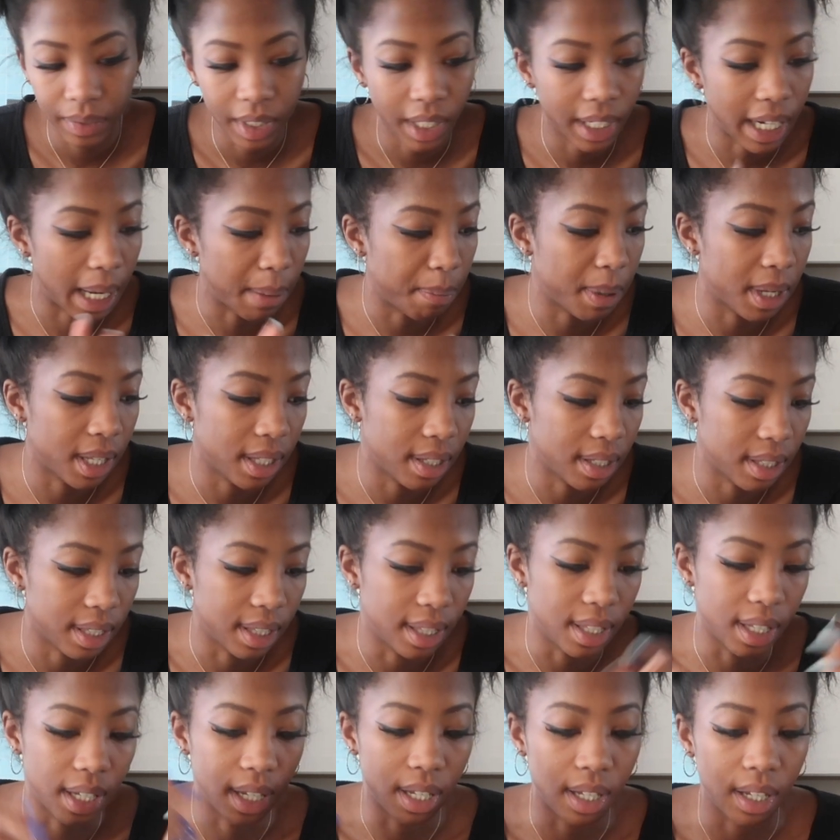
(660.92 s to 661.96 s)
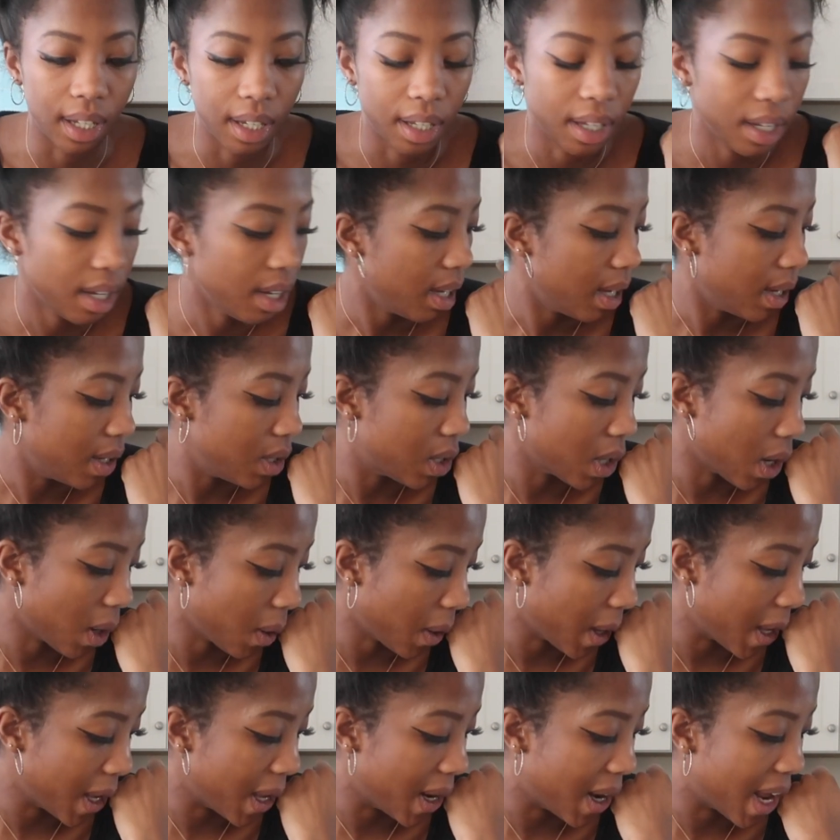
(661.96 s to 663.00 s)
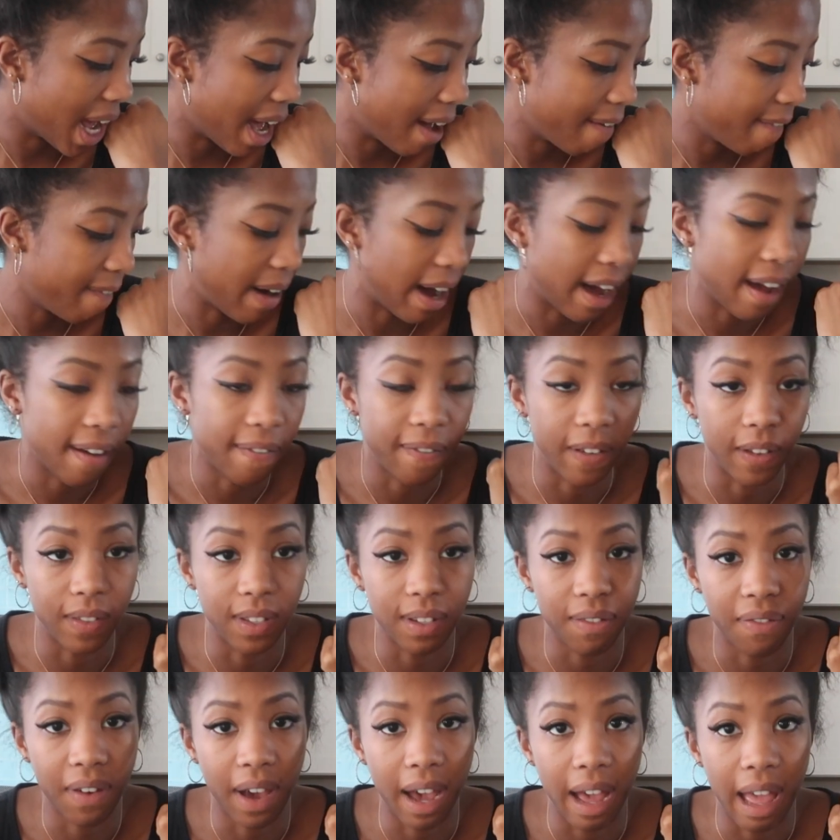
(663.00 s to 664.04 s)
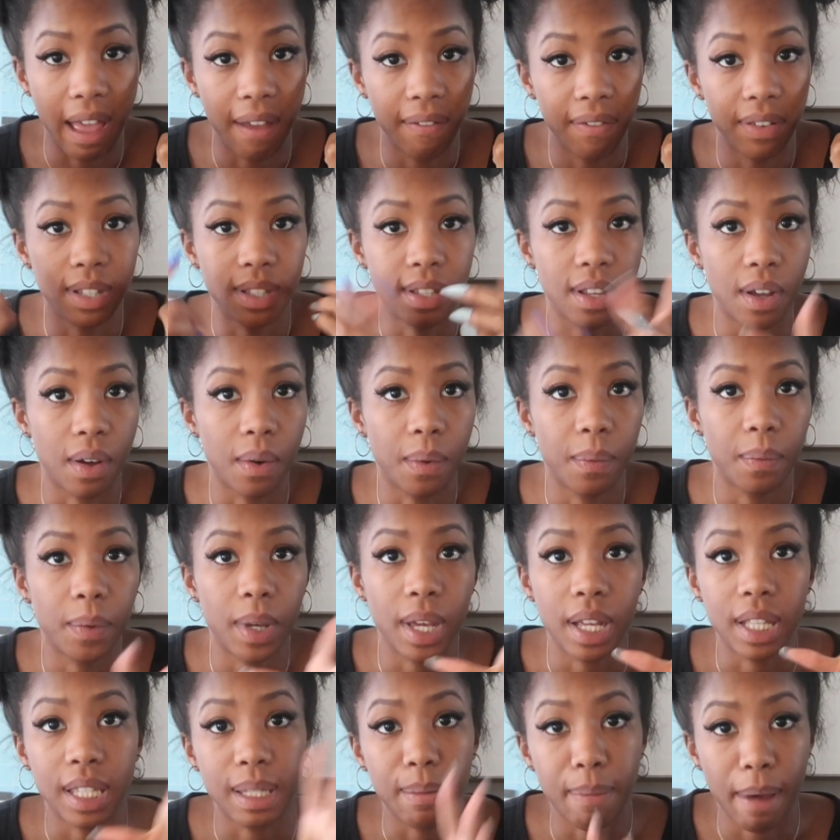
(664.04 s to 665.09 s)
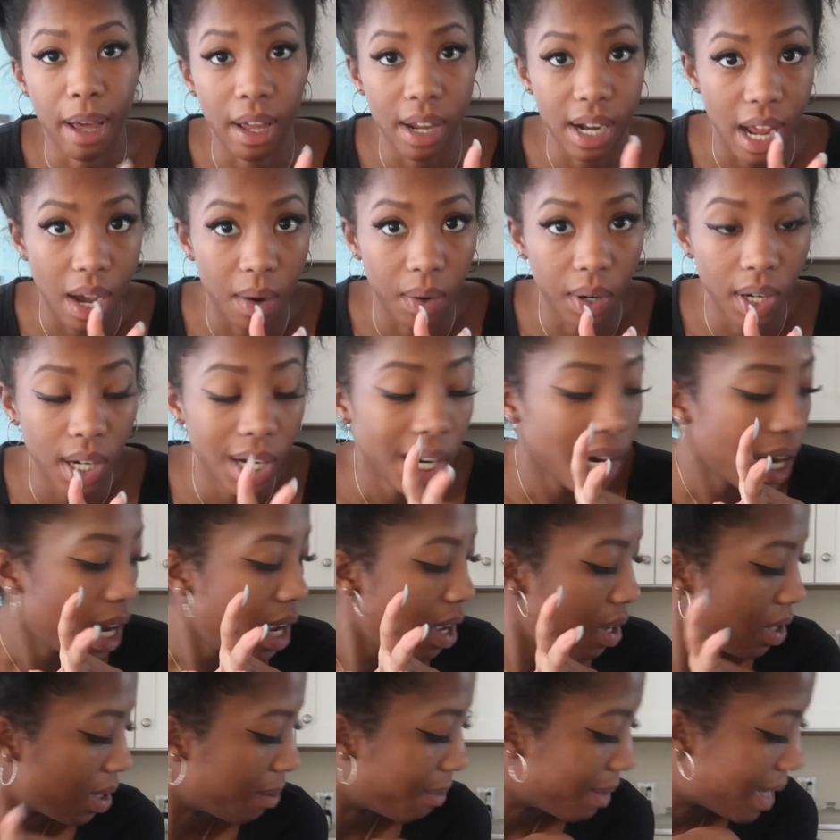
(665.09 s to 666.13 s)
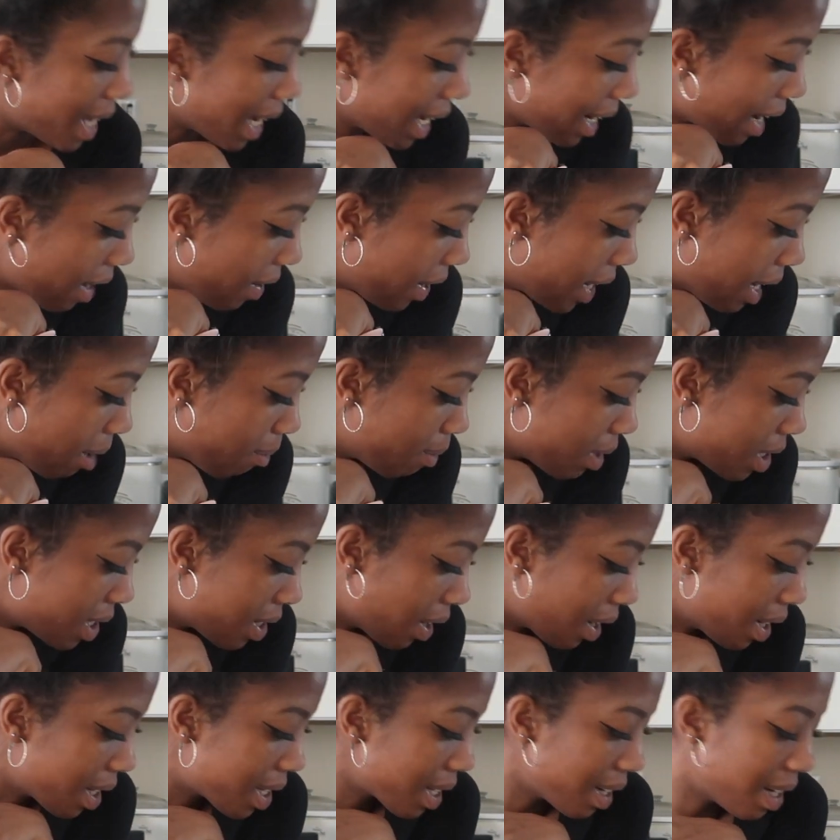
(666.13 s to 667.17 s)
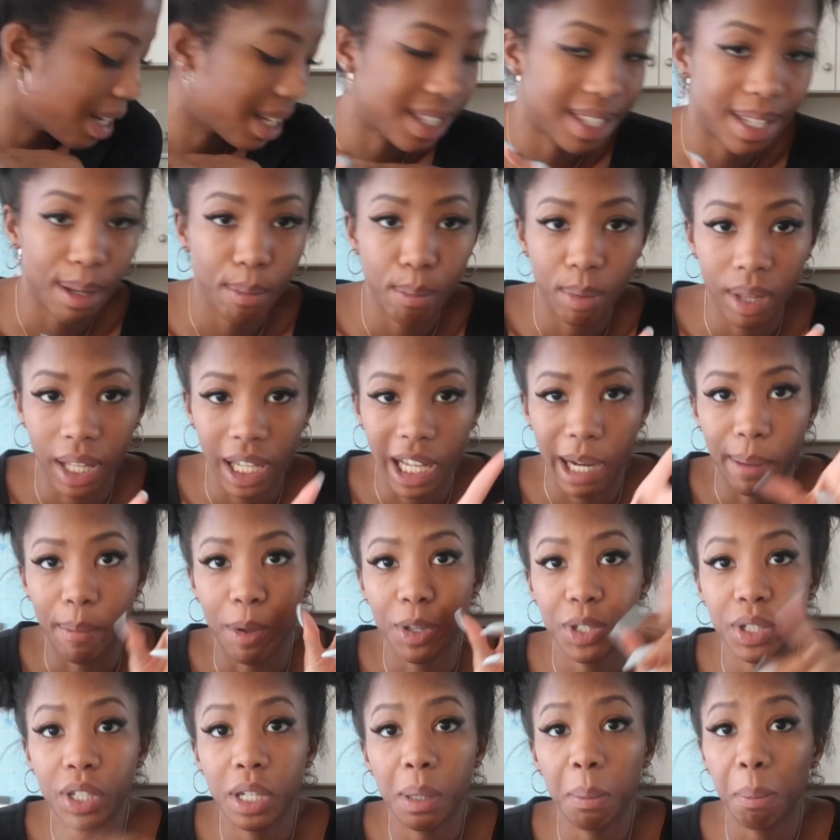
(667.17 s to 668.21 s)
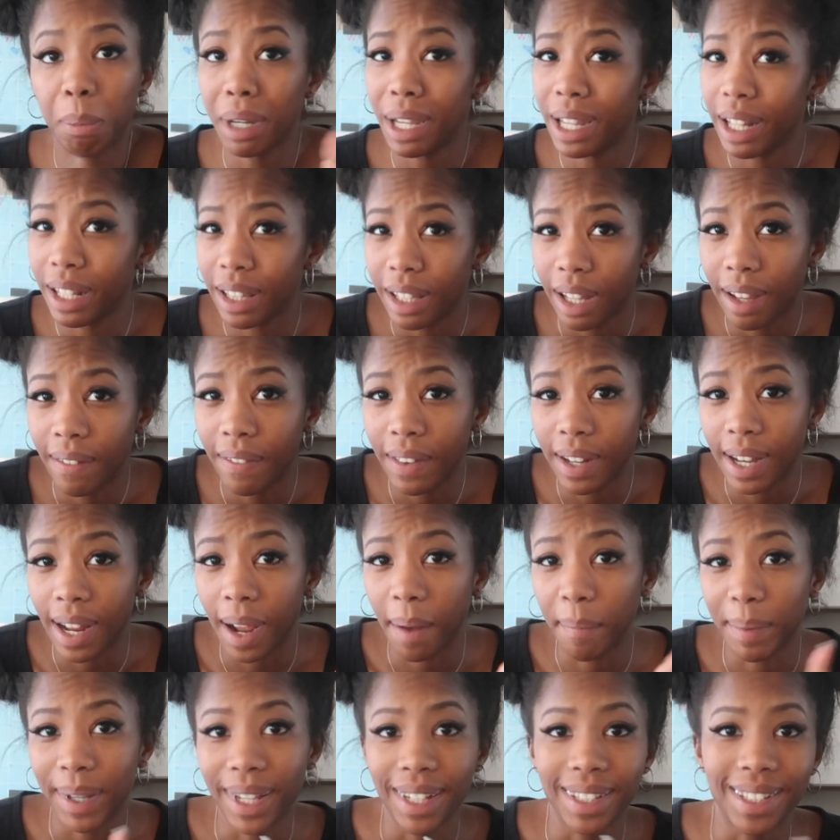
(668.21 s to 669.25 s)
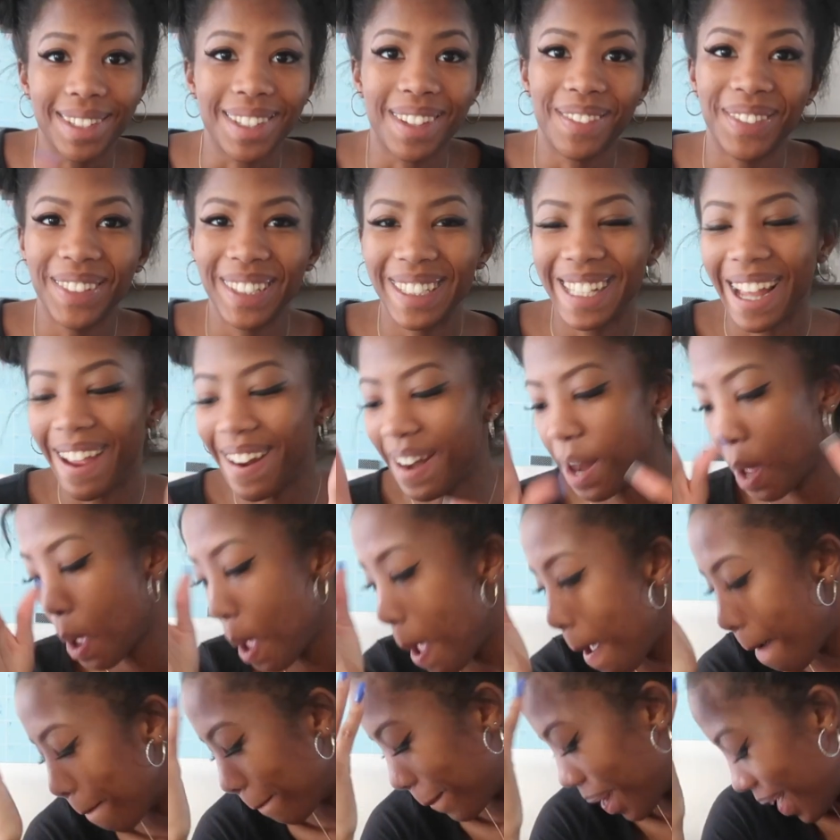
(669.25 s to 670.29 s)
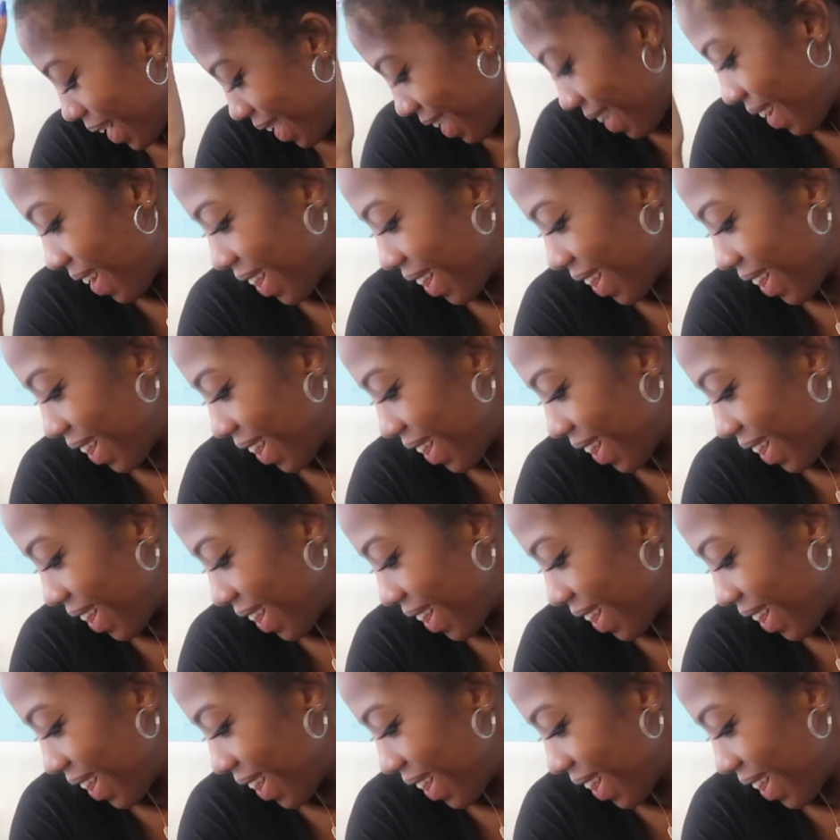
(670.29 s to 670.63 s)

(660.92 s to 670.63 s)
and I put the dough in at 5:55, so it's about an hour. So I'm gonna take it out and I'm gonna start assembling it. I'm also gonna preheat the oven now because it's almost time to put it